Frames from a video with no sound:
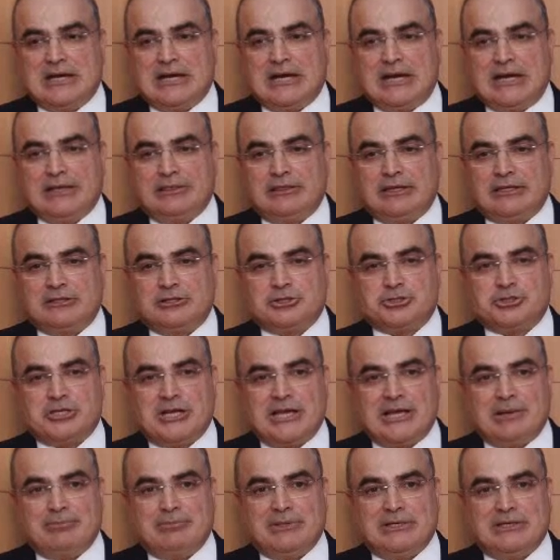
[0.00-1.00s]
I think the
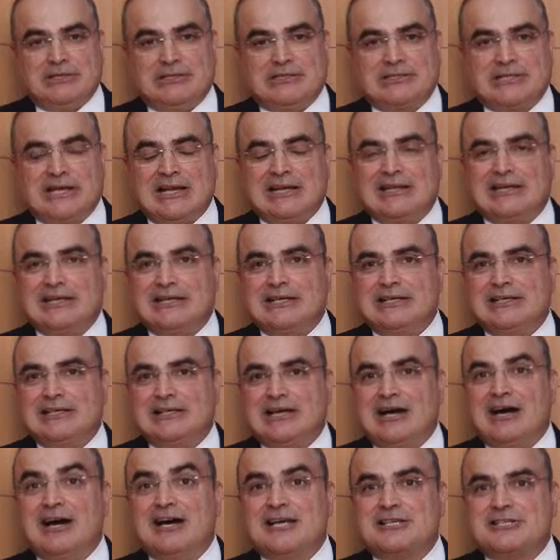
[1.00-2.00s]
chairman, in
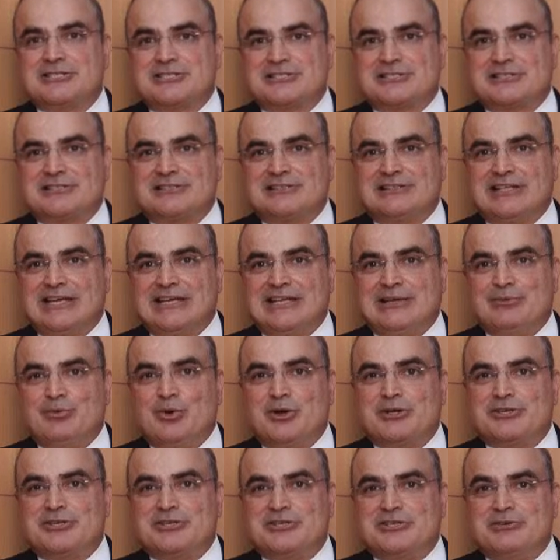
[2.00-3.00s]
telling us that he
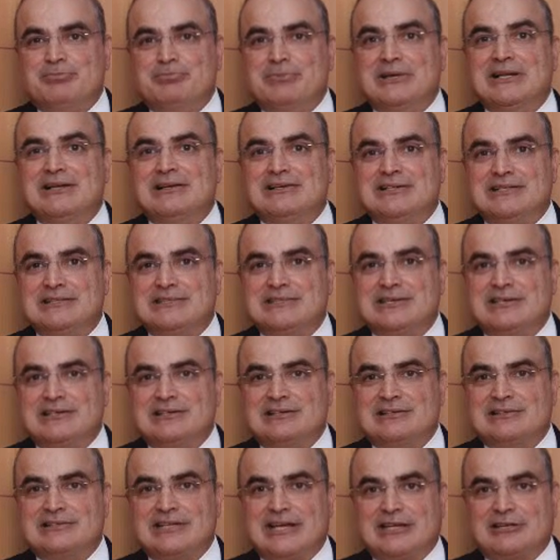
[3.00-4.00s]
wanted to build
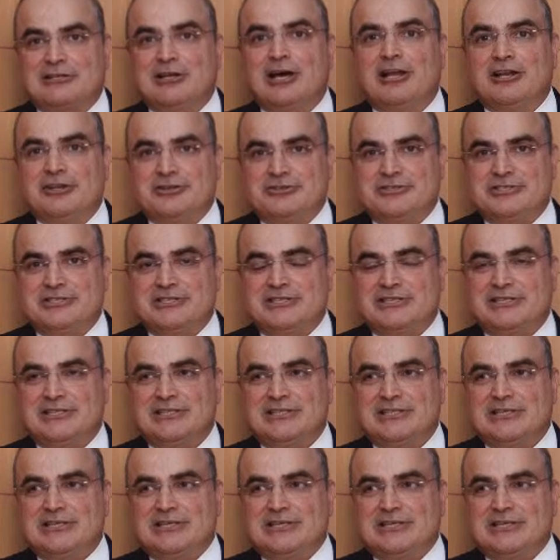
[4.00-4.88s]
internal technology,